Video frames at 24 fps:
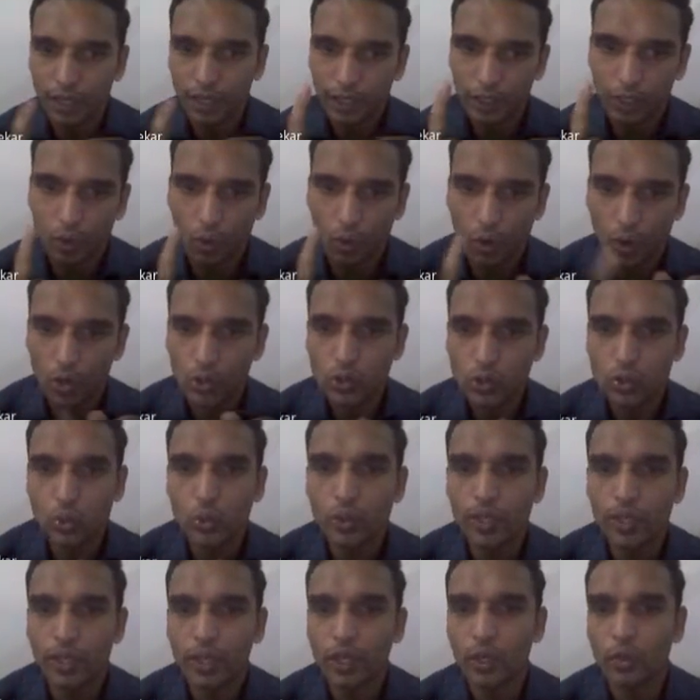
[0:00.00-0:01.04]
it
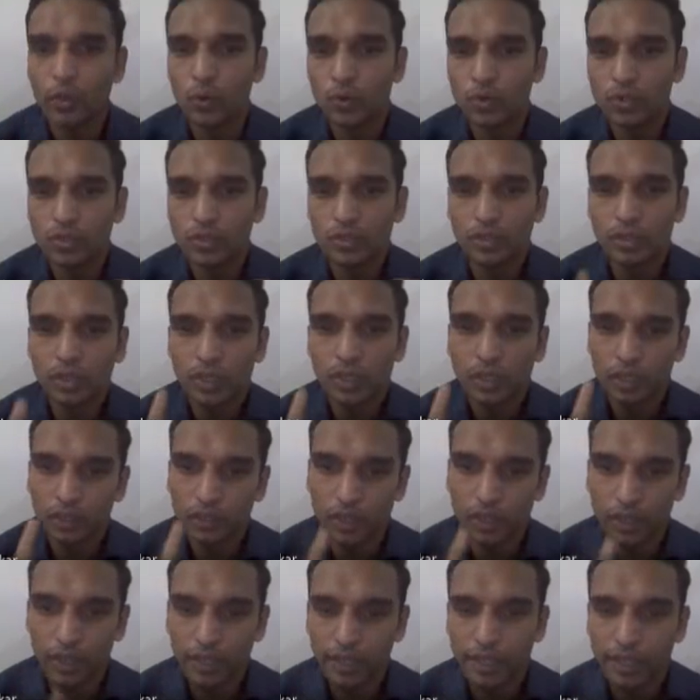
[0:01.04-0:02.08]
also ignores
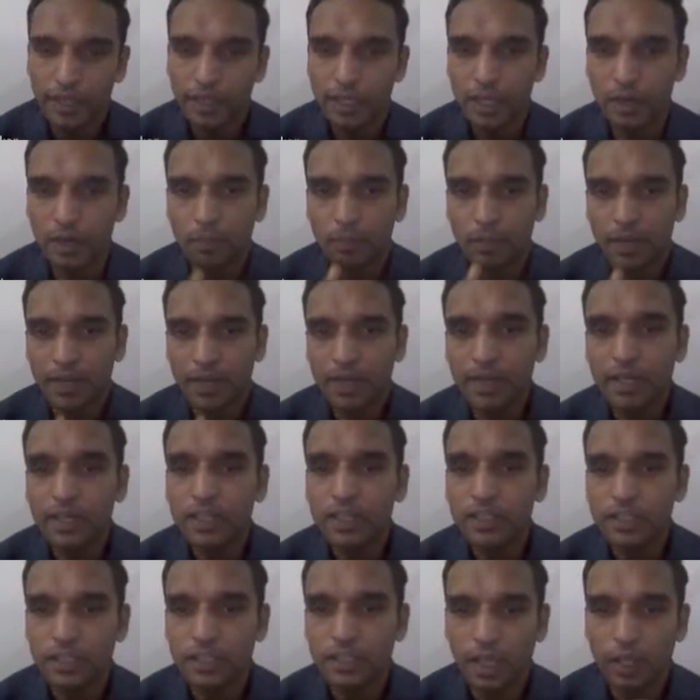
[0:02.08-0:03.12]
the interrupt
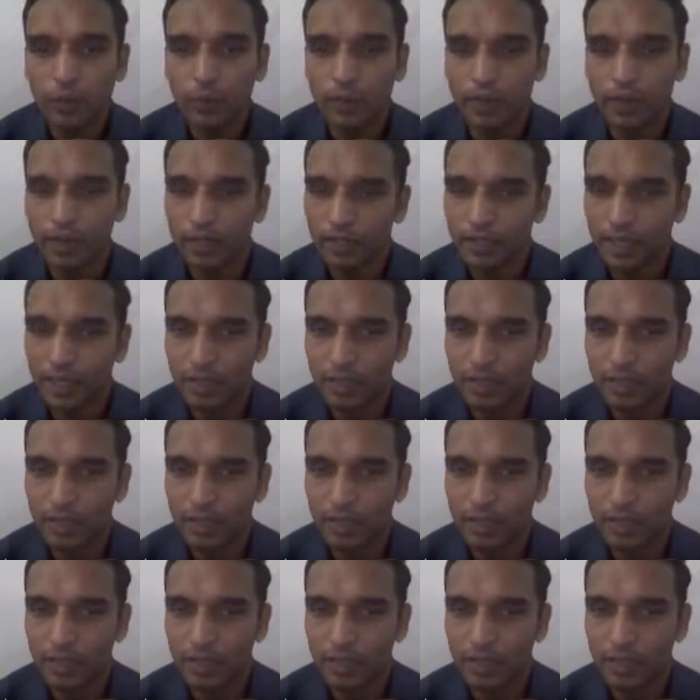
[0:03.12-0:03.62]
and quit.